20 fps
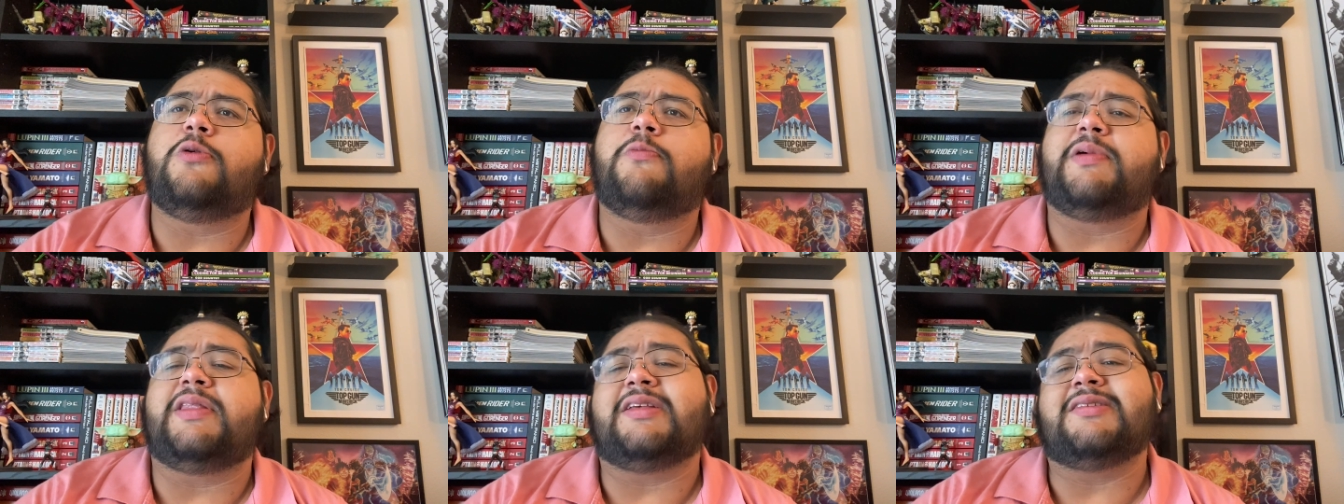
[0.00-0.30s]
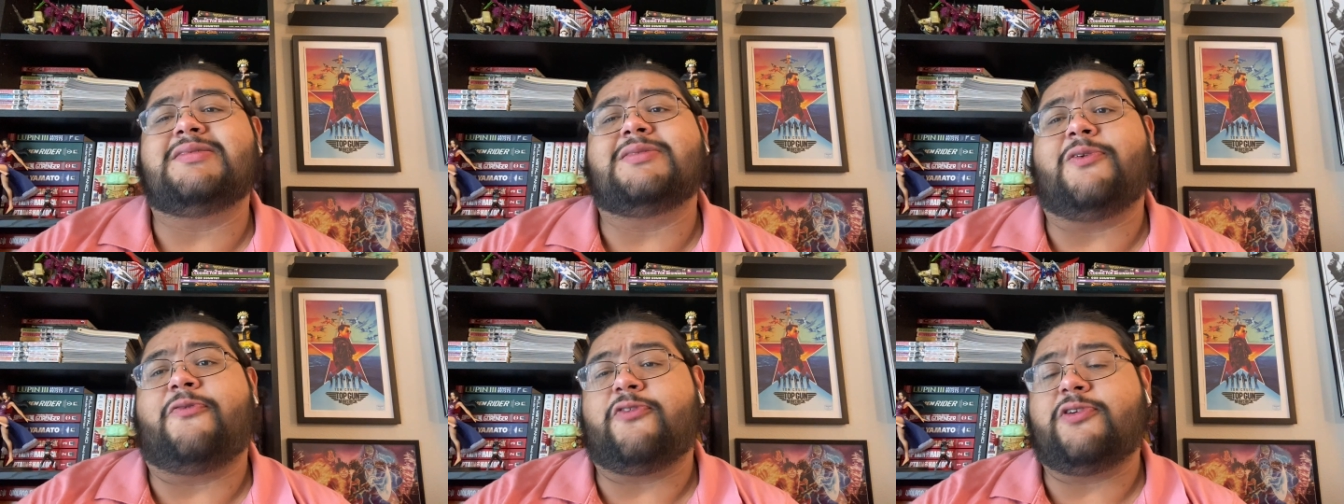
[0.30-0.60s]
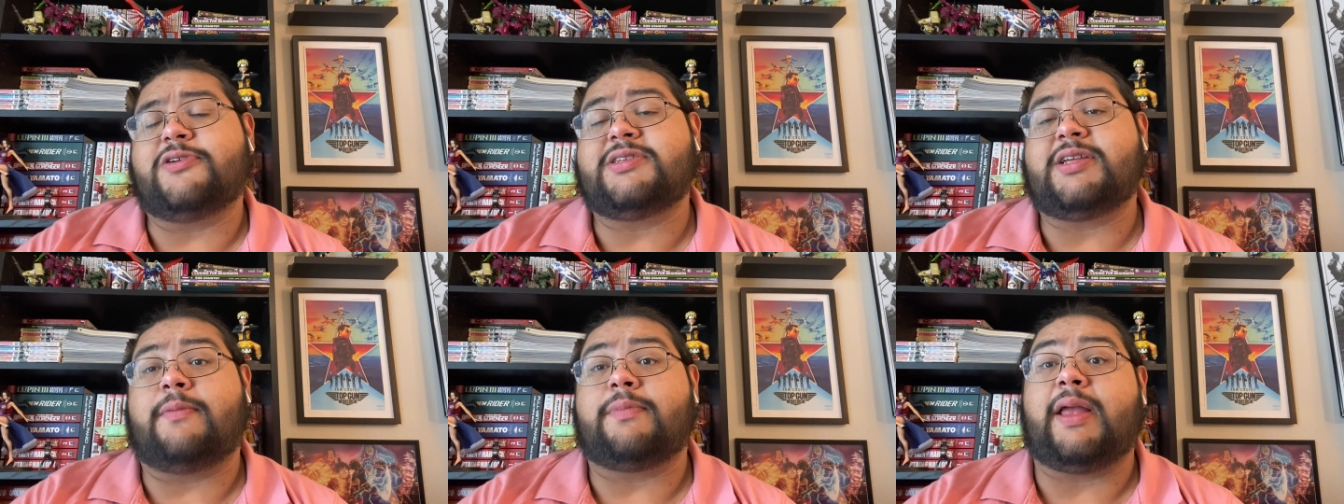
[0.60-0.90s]
but this is the
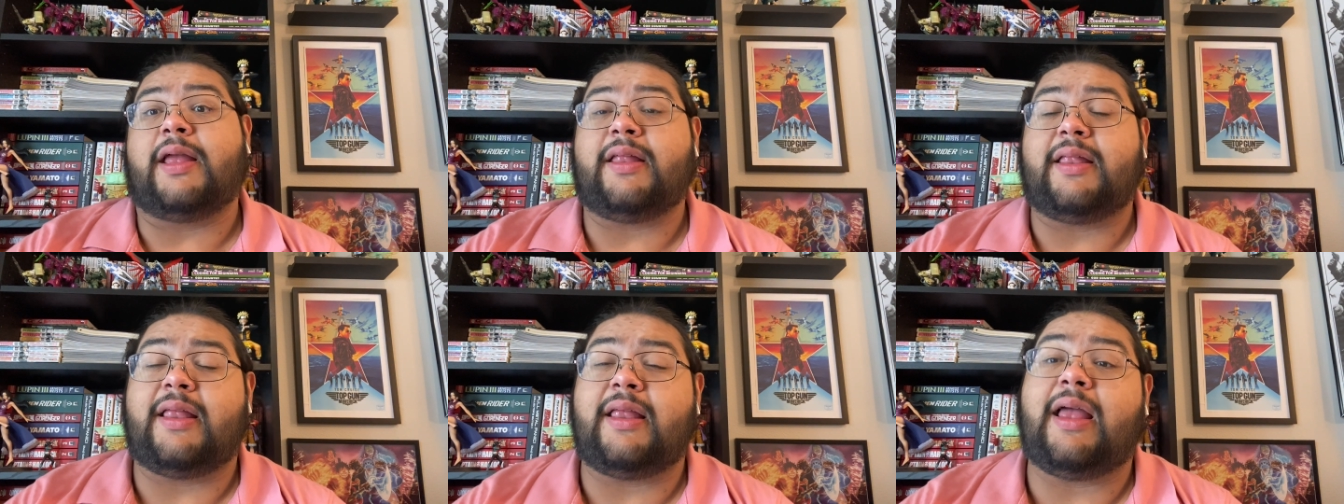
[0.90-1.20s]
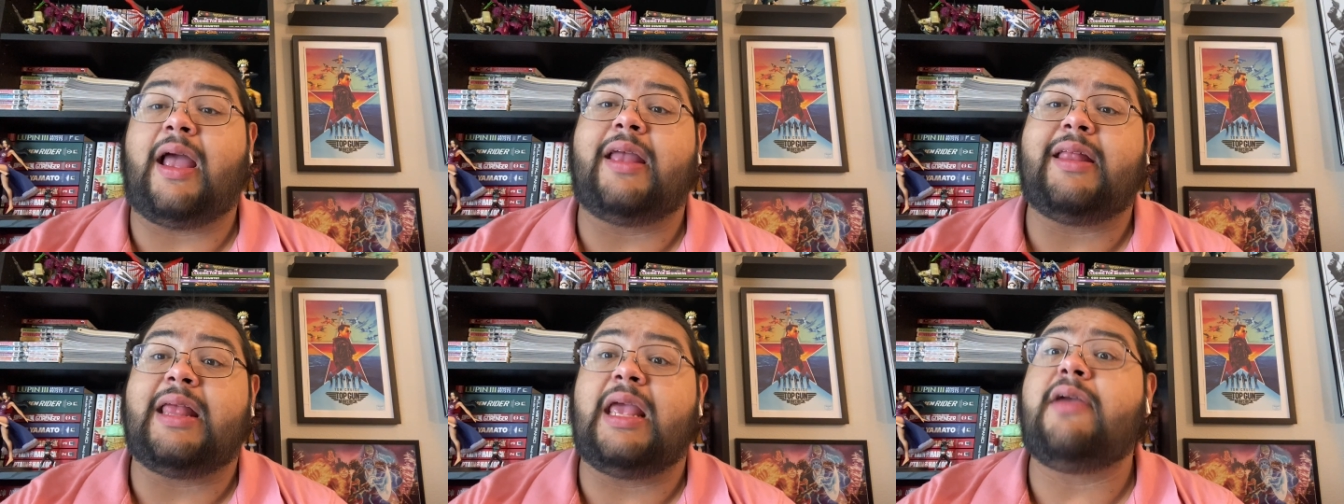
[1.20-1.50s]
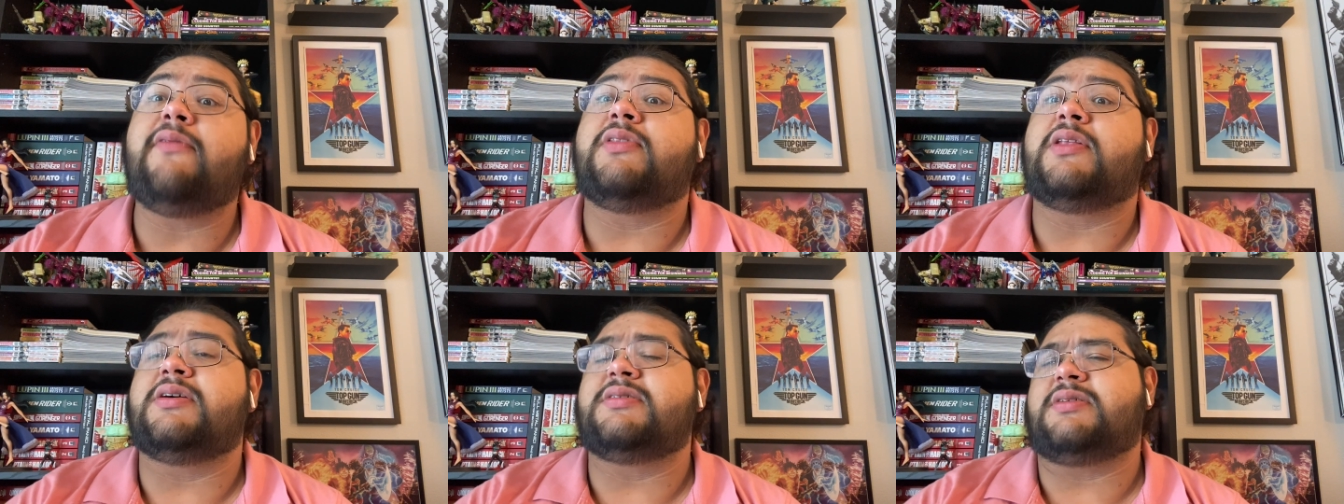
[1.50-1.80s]
first time
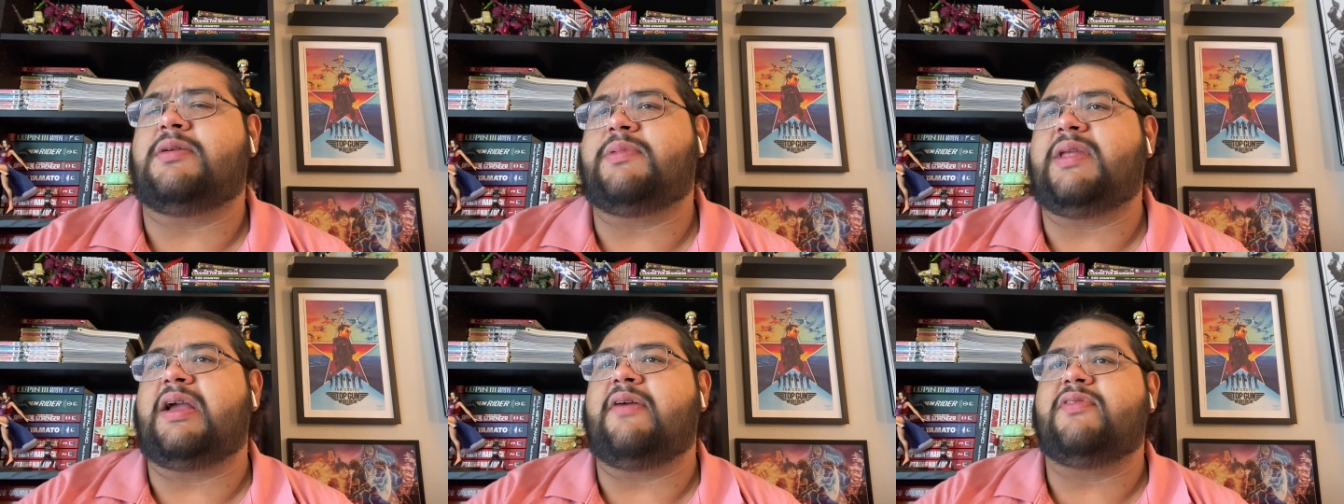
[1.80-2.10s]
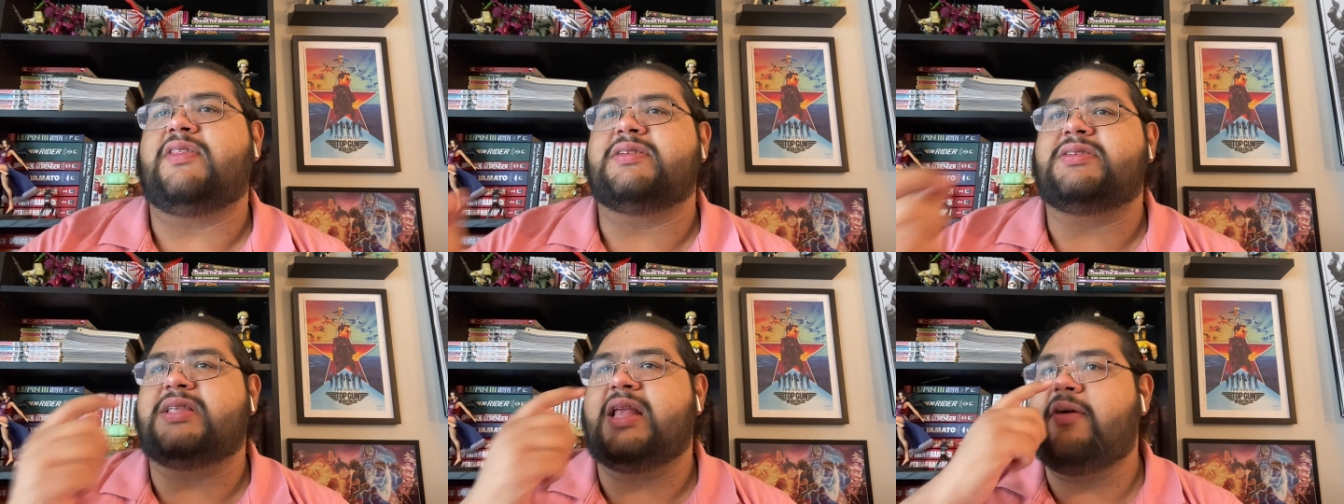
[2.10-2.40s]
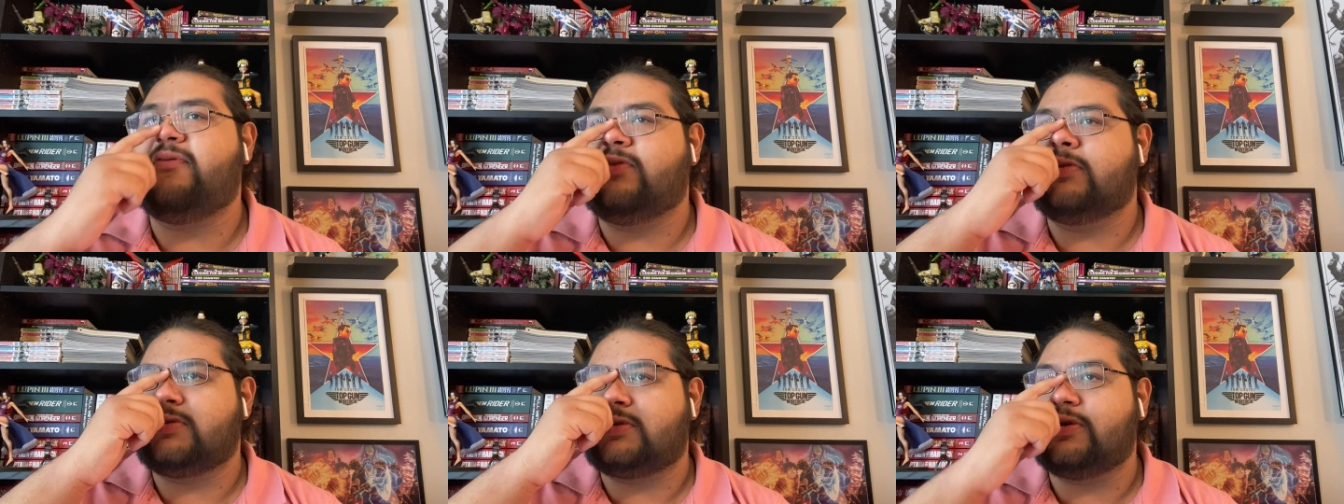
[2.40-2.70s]
Nynaeve does something of this
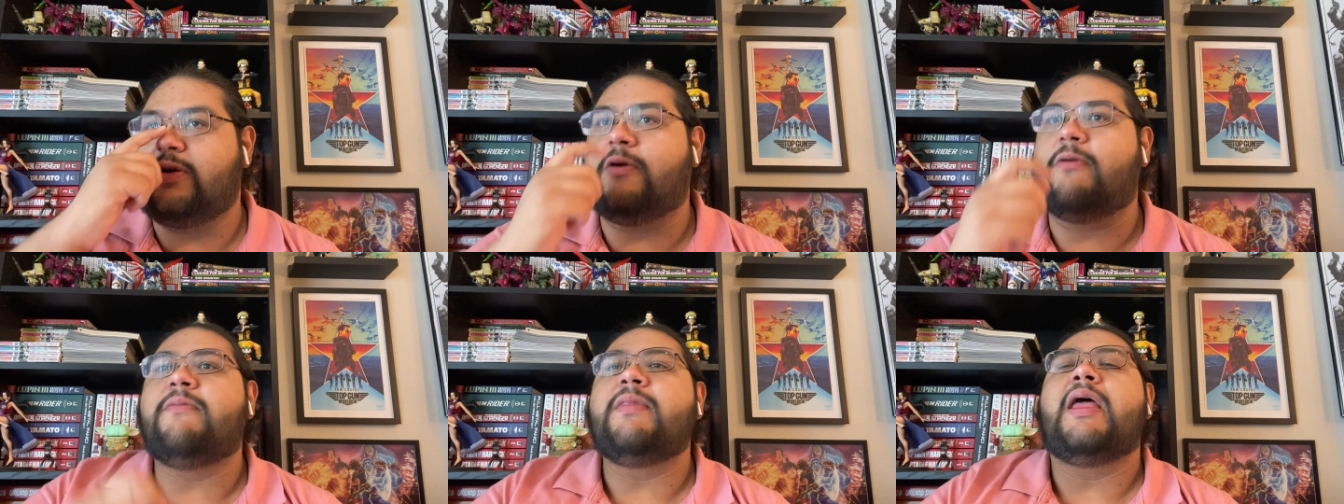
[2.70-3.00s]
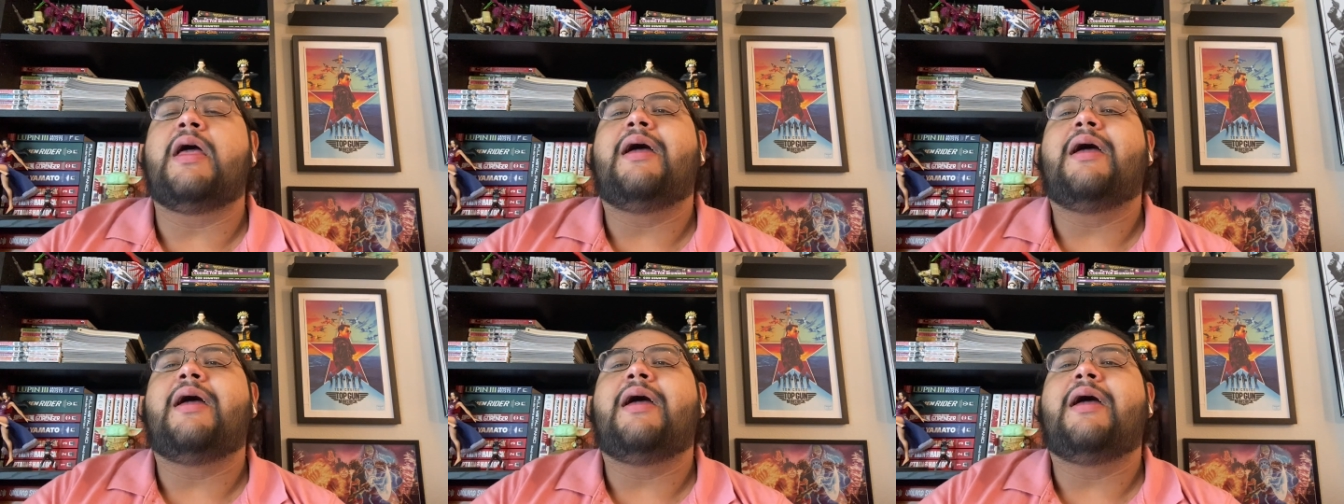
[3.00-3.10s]
level, so